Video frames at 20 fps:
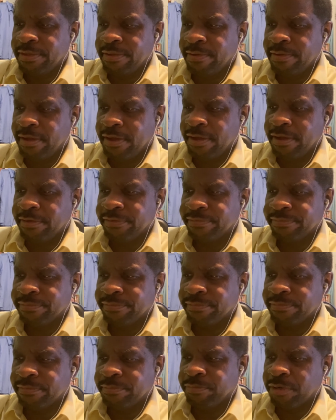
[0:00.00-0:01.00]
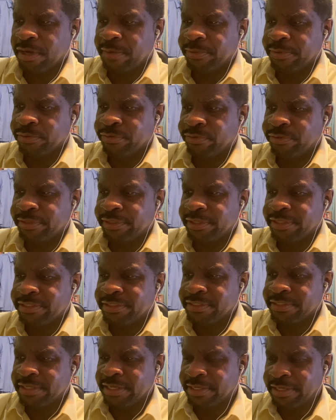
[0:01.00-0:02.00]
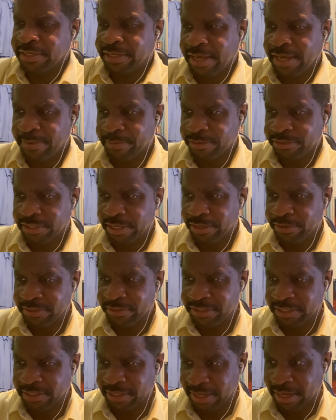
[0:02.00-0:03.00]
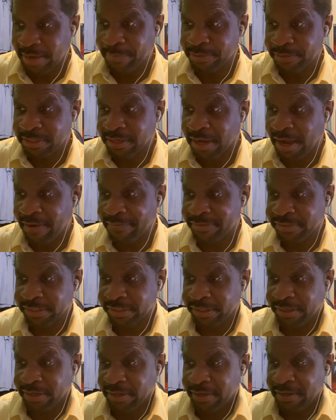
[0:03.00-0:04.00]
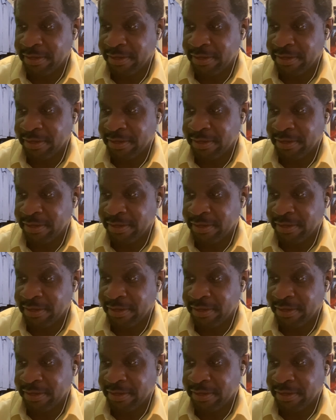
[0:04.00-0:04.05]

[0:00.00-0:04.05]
Barbara Gordon. It's another camera shot. You can see the camera there, obviously.